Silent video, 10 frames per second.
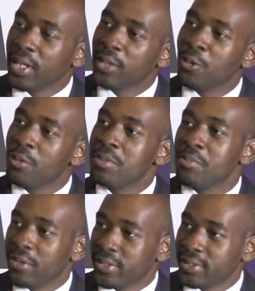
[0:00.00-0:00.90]
can't all be
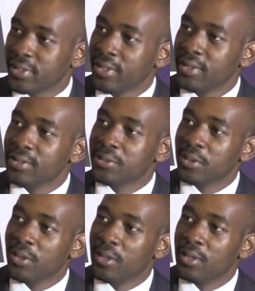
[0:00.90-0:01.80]
boys.
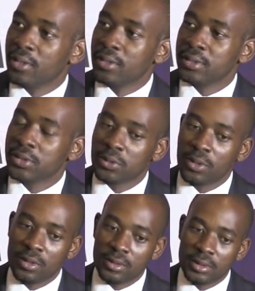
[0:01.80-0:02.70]
So
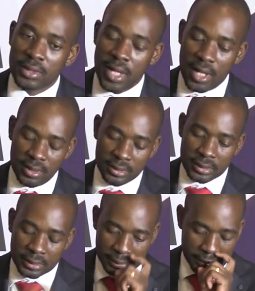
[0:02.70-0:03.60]
yeah,
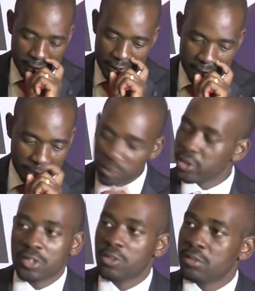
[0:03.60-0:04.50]
we
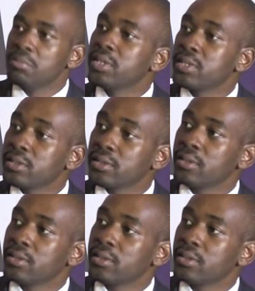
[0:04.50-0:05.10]
did not meet.